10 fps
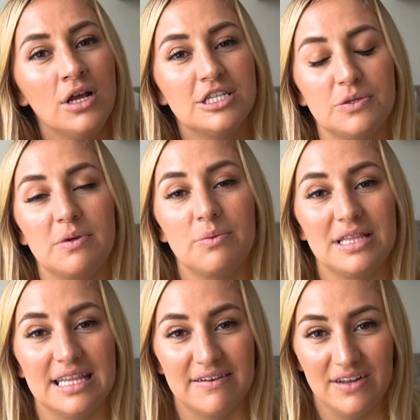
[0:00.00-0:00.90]
so we
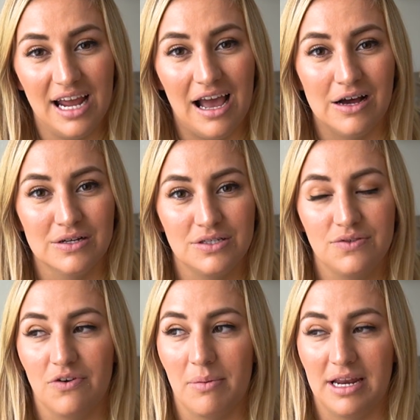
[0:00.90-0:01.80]
would live in a house
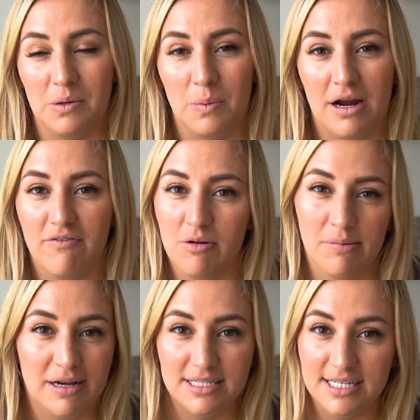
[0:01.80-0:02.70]
from anywhere from
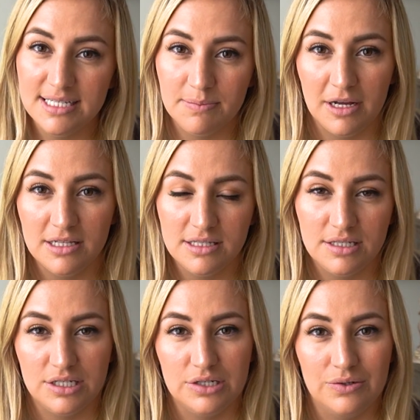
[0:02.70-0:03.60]
about 6 months
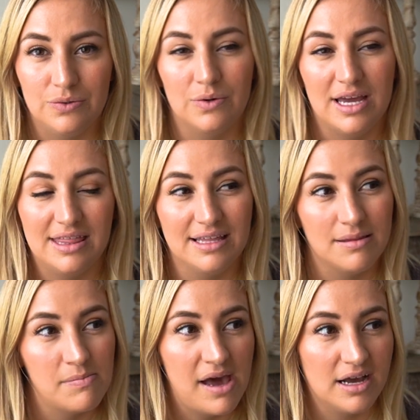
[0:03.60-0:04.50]
to, I think
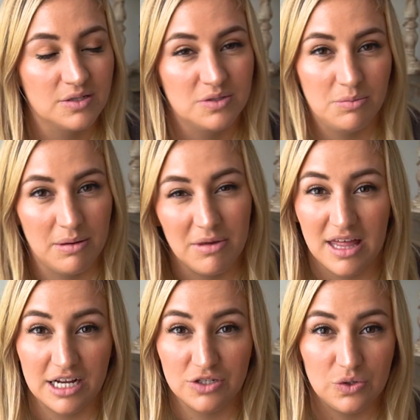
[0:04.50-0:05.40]
the max was maybe
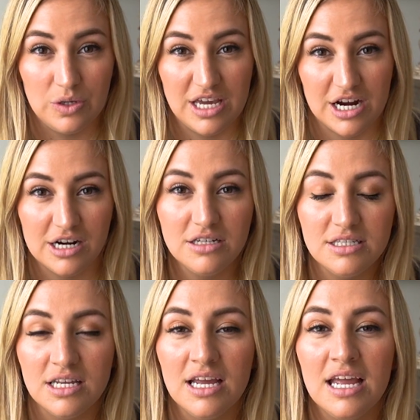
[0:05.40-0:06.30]
like 2 years.